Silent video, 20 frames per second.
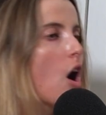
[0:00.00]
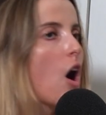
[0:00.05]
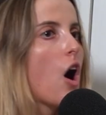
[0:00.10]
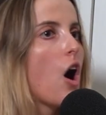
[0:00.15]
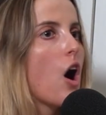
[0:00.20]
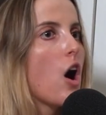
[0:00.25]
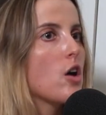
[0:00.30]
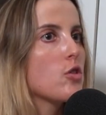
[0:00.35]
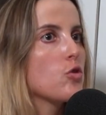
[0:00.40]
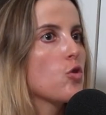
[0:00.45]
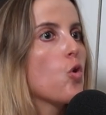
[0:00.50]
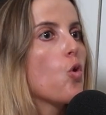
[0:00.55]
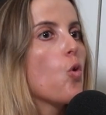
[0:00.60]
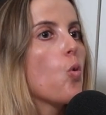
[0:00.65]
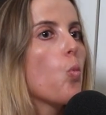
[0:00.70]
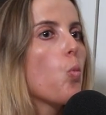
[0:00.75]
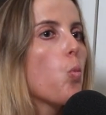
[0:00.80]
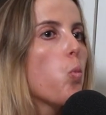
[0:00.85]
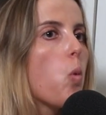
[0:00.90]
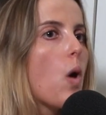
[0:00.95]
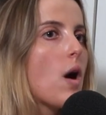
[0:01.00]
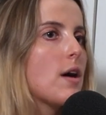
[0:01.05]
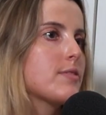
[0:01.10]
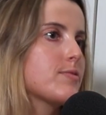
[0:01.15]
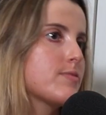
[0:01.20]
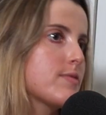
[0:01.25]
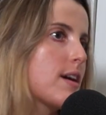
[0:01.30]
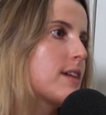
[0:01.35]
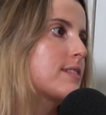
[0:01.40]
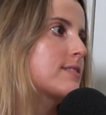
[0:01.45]
on
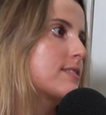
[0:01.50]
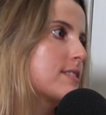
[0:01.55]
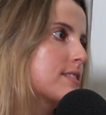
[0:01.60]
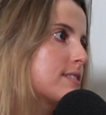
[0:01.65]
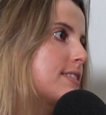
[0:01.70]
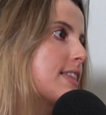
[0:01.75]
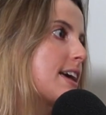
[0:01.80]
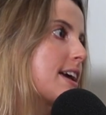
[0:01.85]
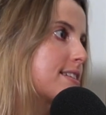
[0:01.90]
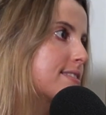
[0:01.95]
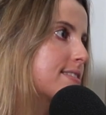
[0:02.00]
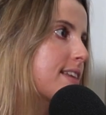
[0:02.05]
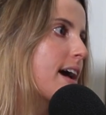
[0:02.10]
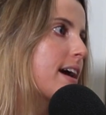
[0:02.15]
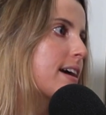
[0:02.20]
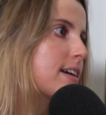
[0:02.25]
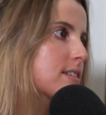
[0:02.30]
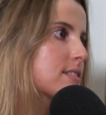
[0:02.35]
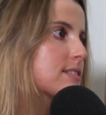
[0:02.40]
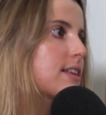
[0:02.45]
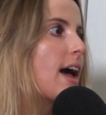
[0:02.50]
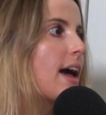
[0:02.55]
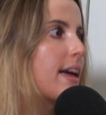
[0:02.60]
what does their sales